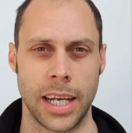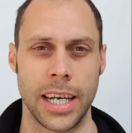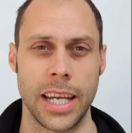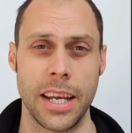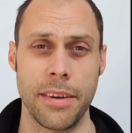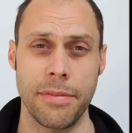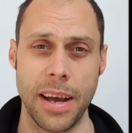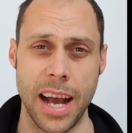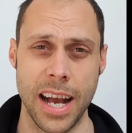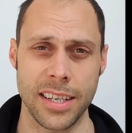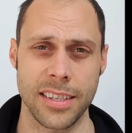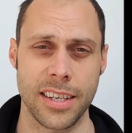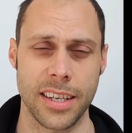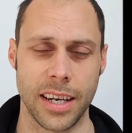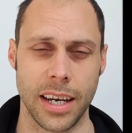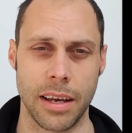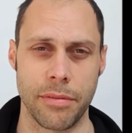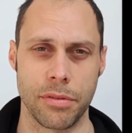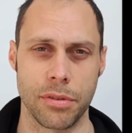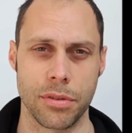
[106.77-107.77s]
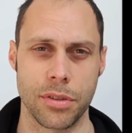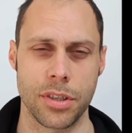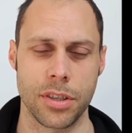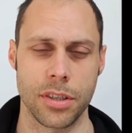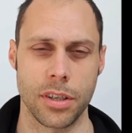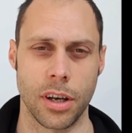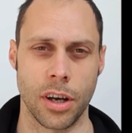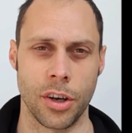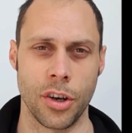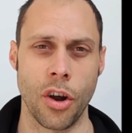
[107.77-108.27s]
if acid levels
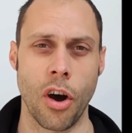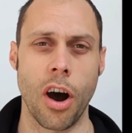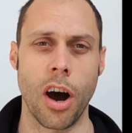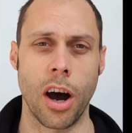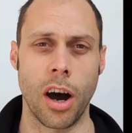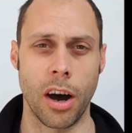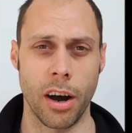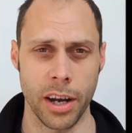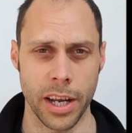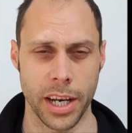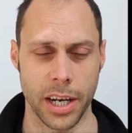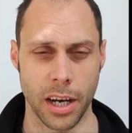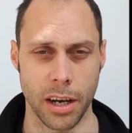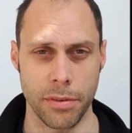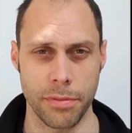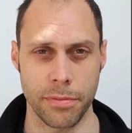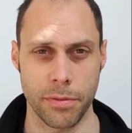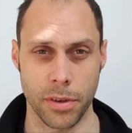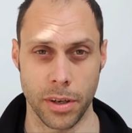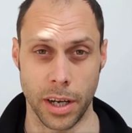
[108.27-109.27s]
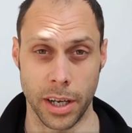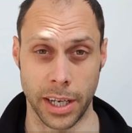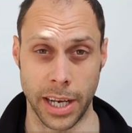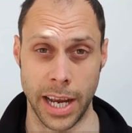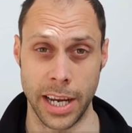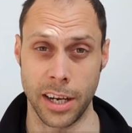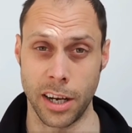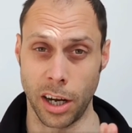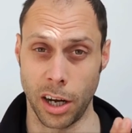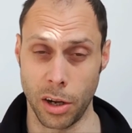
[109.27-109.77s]
are not high enough, okay,
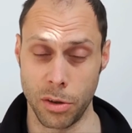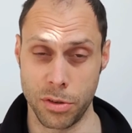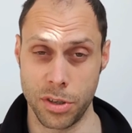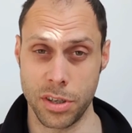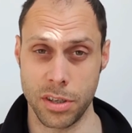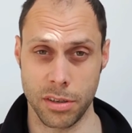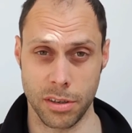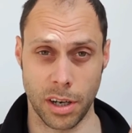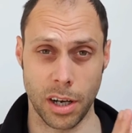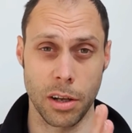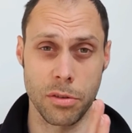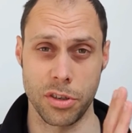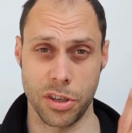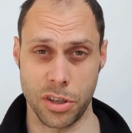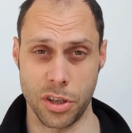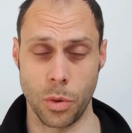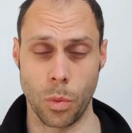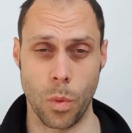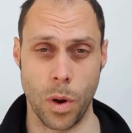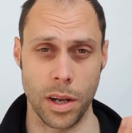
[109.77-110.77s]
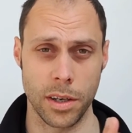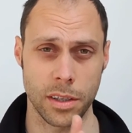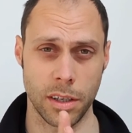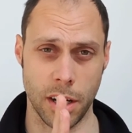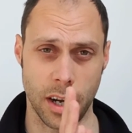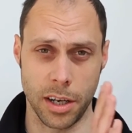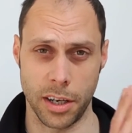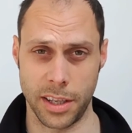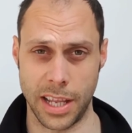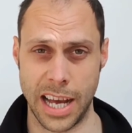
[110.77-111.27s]
closer to 1,
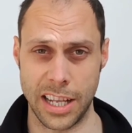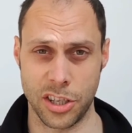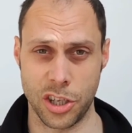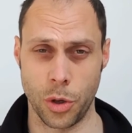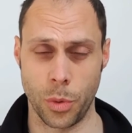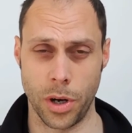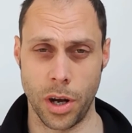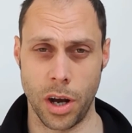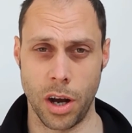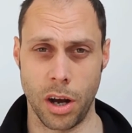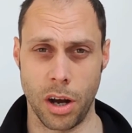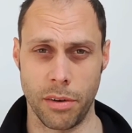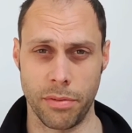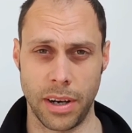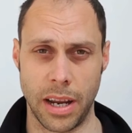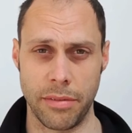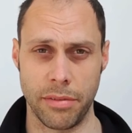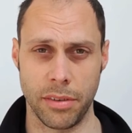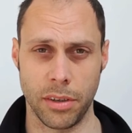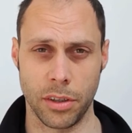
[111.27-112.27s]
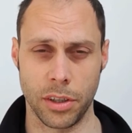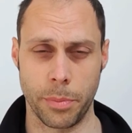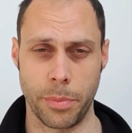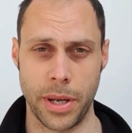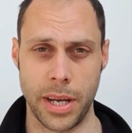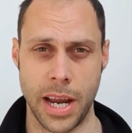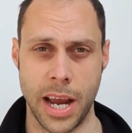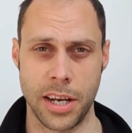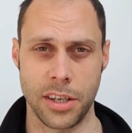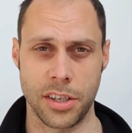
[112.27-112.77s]
kind of that 2.5 level on the
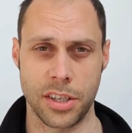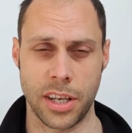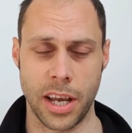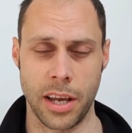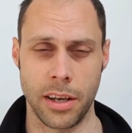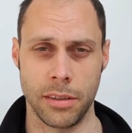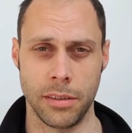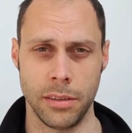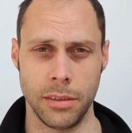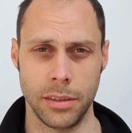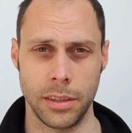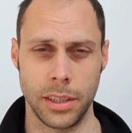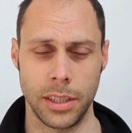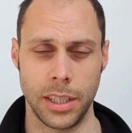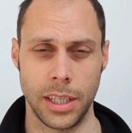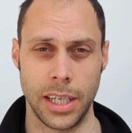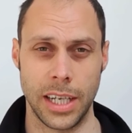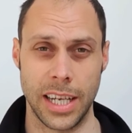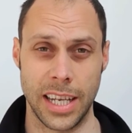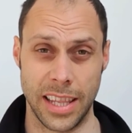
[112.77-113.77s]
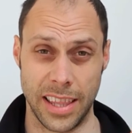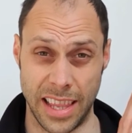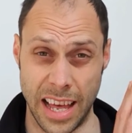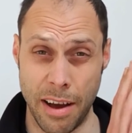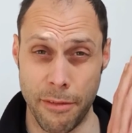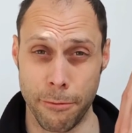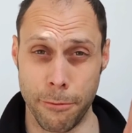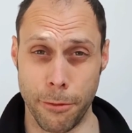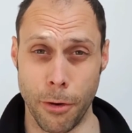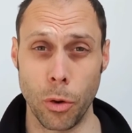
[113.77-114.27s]
pH scale,
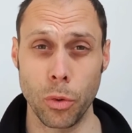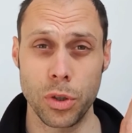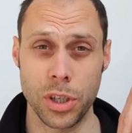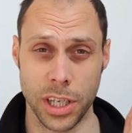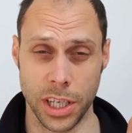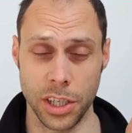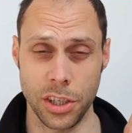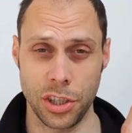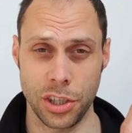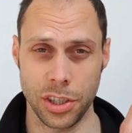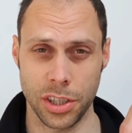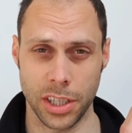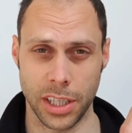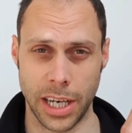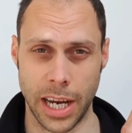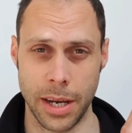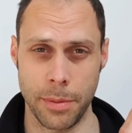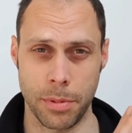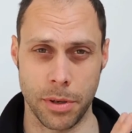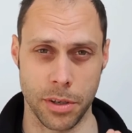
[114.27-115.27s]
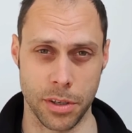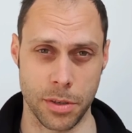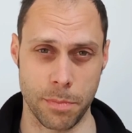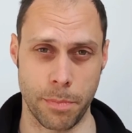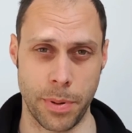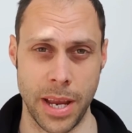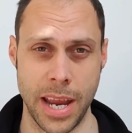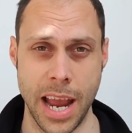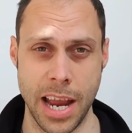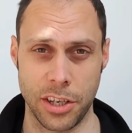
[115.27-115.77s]
that voltage, okay, because
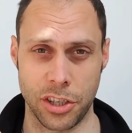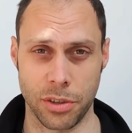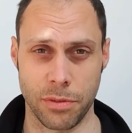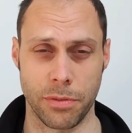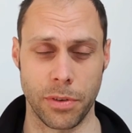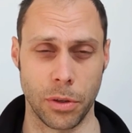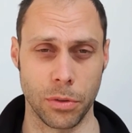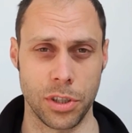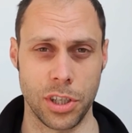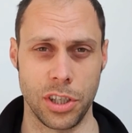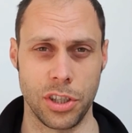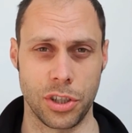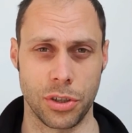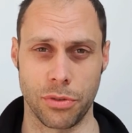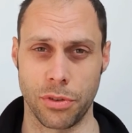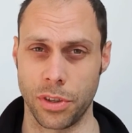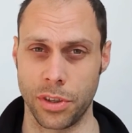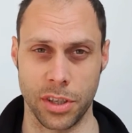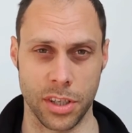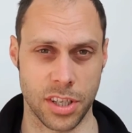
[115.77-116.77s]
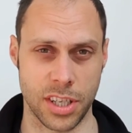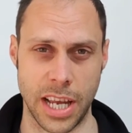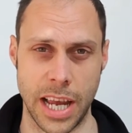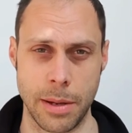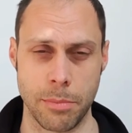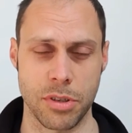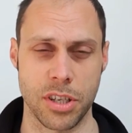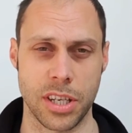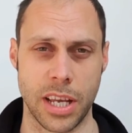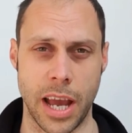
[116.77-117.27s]
pH and voltage are on the
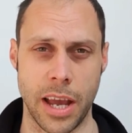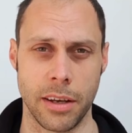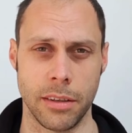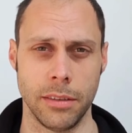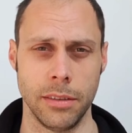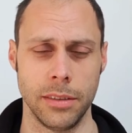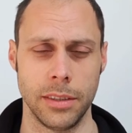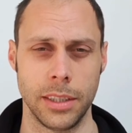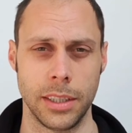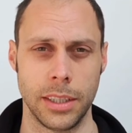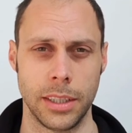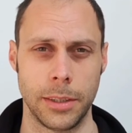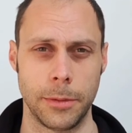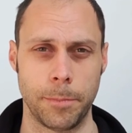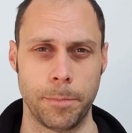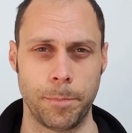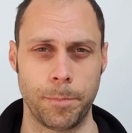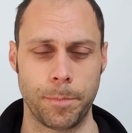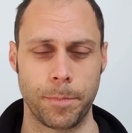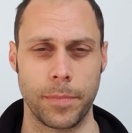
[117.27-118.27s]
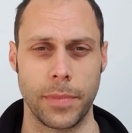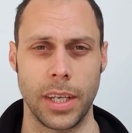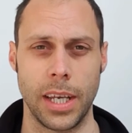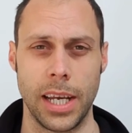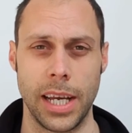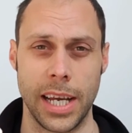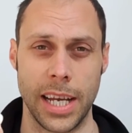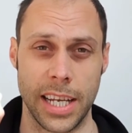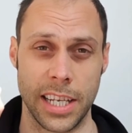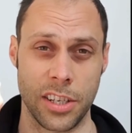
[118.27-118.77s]
same scale,
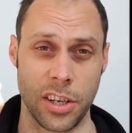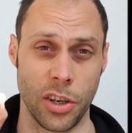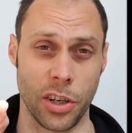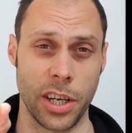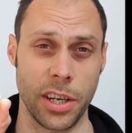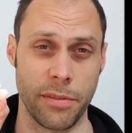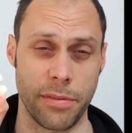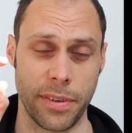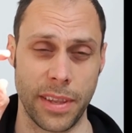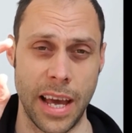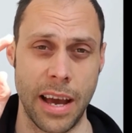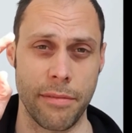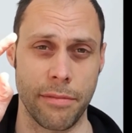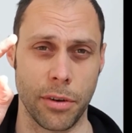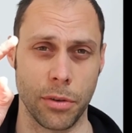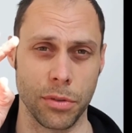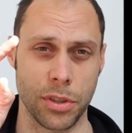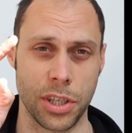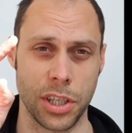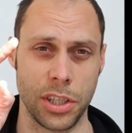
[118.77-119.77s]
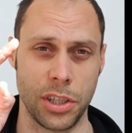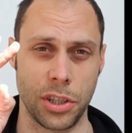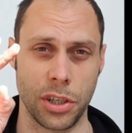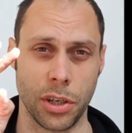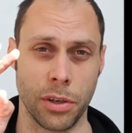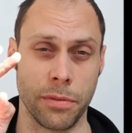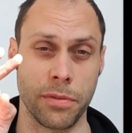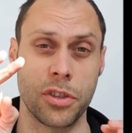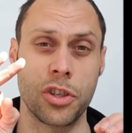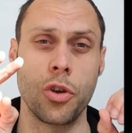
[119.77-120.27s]
it's looking for that voltage
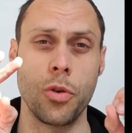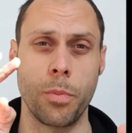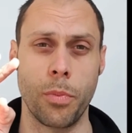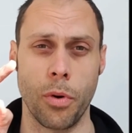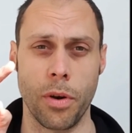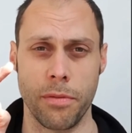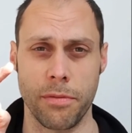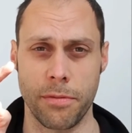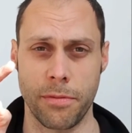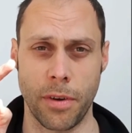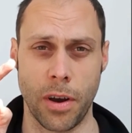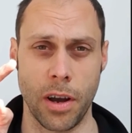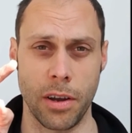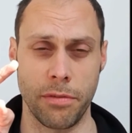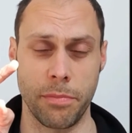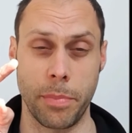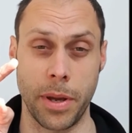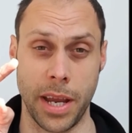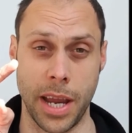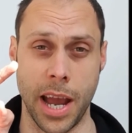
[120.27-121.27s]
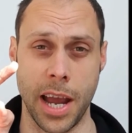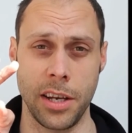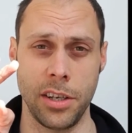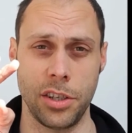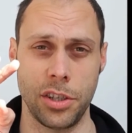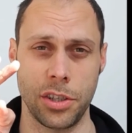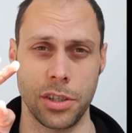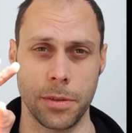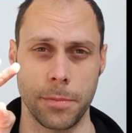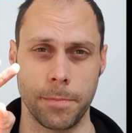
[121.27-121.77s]
of 2.5 pH.